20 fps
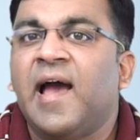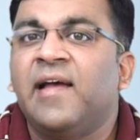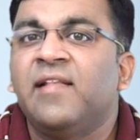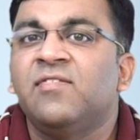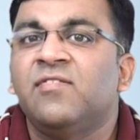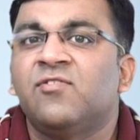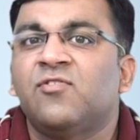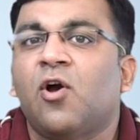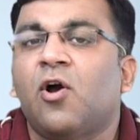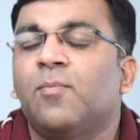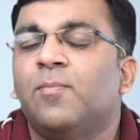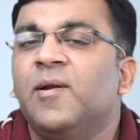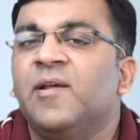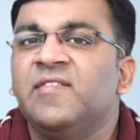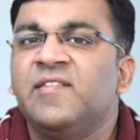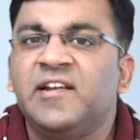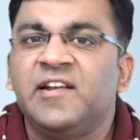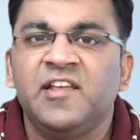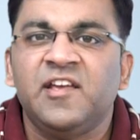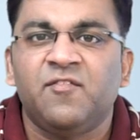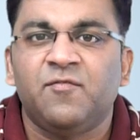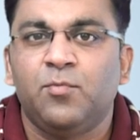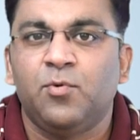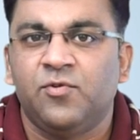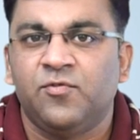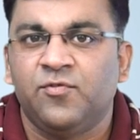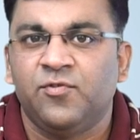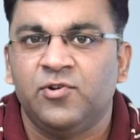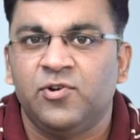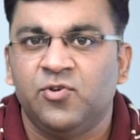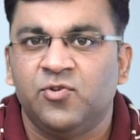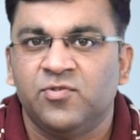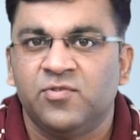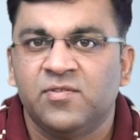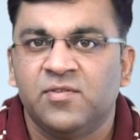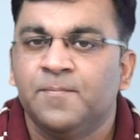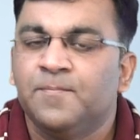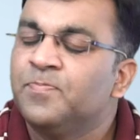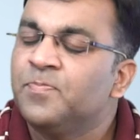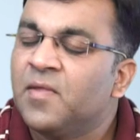and stock plus ETF
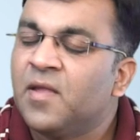portfolios.